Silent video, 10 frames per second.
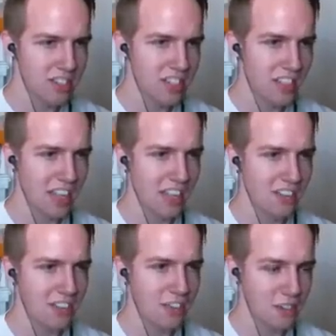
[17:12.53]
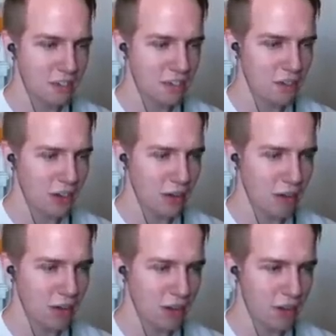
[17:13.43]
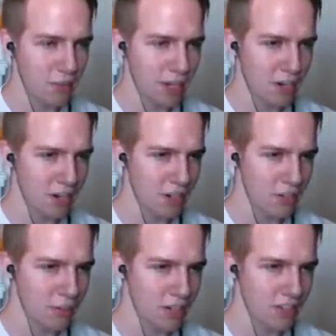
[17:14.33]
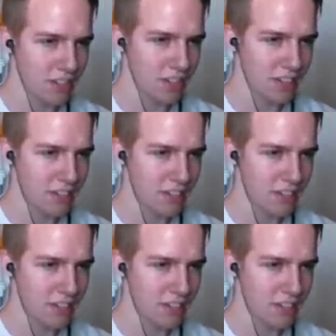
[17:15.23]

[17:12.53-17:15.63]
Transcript: still couldn't tell you what it is, but it's something. My heart is racing.